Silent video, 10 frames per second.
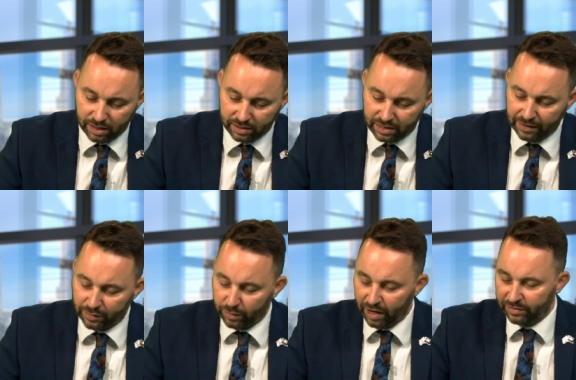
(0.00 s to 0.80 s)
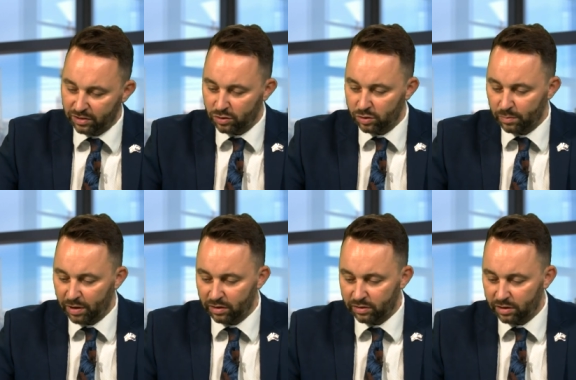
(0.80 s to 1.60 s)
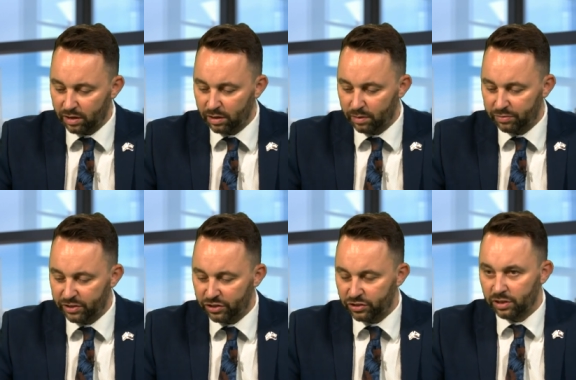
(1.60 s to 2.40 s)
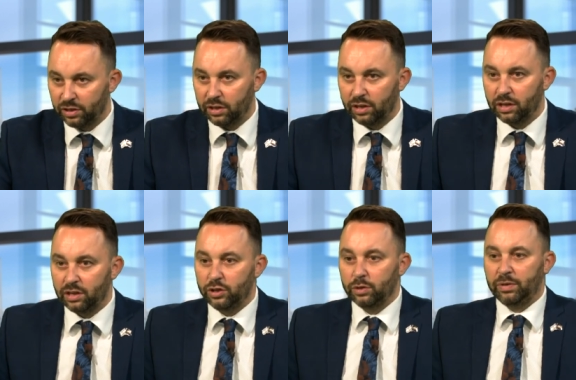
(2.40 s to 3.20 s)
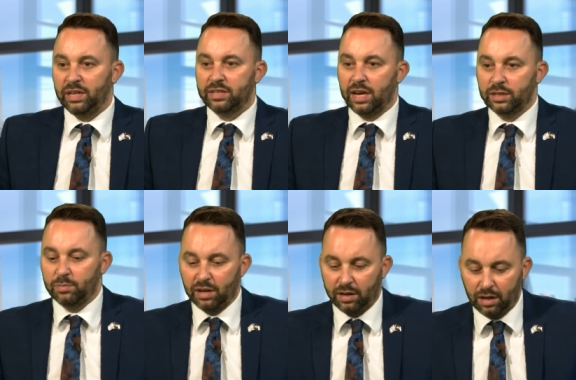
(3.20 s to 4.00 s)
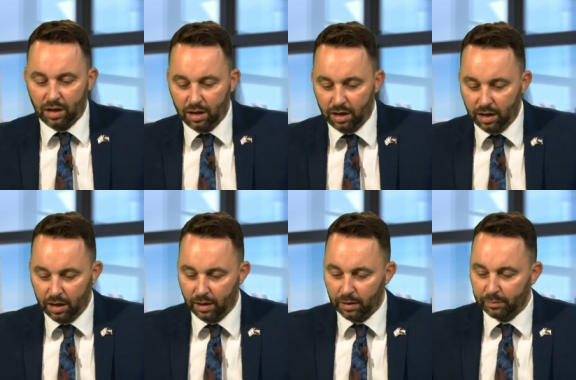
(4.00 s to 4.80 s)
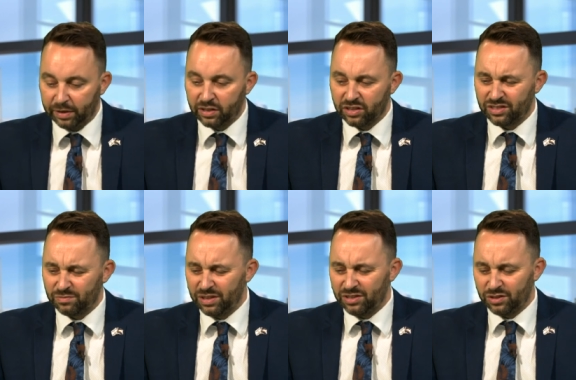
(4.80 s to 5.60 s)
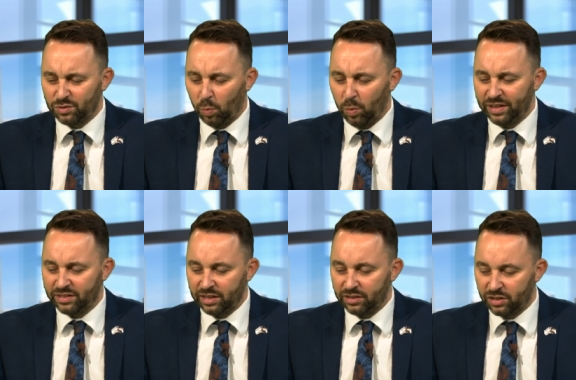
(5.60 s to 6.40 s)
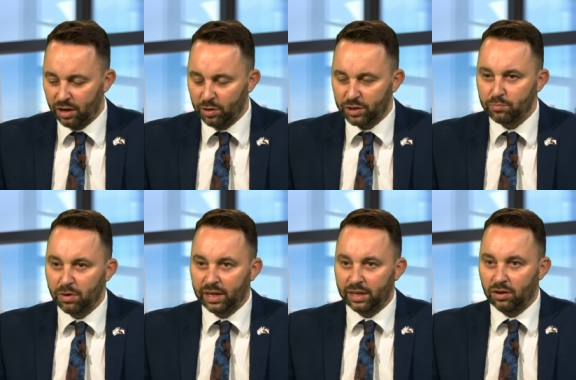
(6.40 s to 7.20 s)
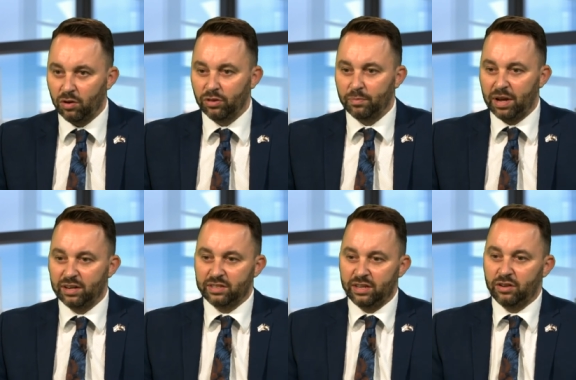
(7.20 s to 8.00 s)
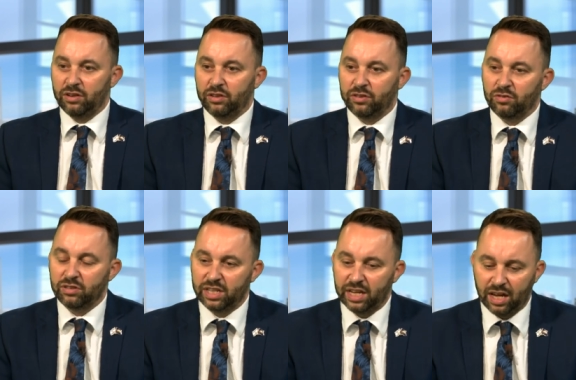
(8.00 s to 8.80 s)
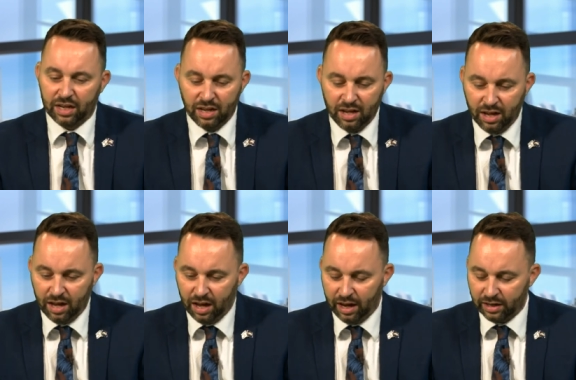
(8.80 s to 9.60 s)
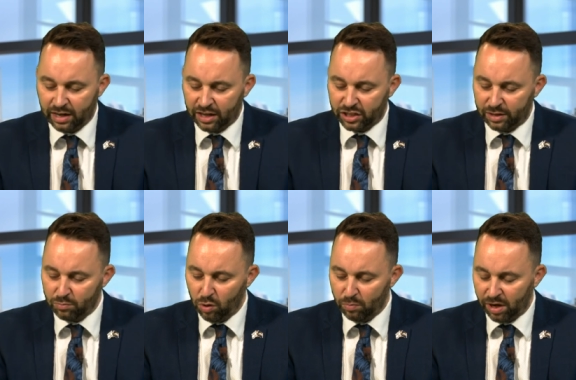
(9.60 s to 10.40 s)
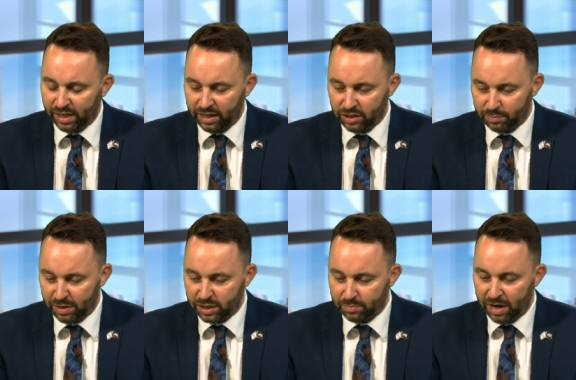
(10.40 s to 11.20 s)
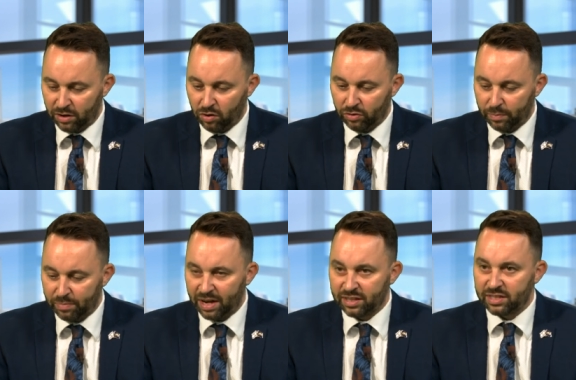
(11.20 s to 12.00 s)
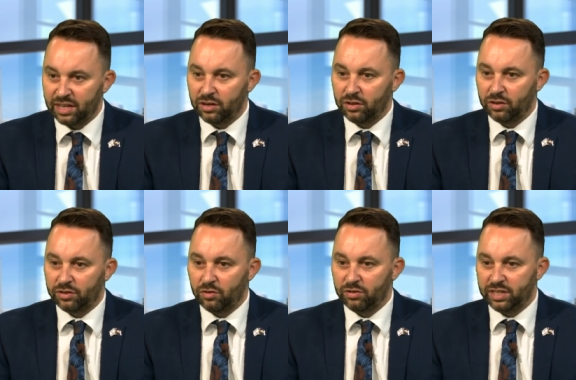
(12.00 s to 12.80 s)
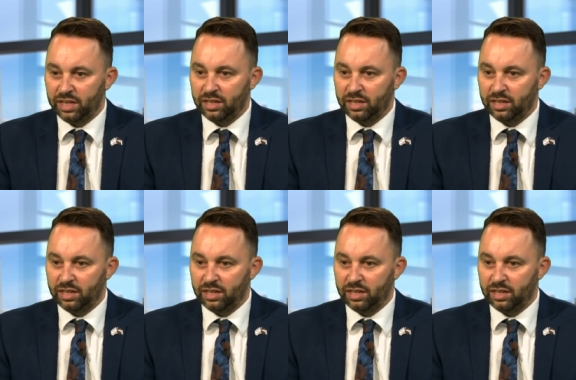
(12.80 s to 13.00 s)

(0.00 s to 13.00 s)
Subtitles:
David, we have to talk about British and the European taxpayer because we're just wasting so much money on the Palestinian Authority. And actually, more money has been spent on the Palestinian Authority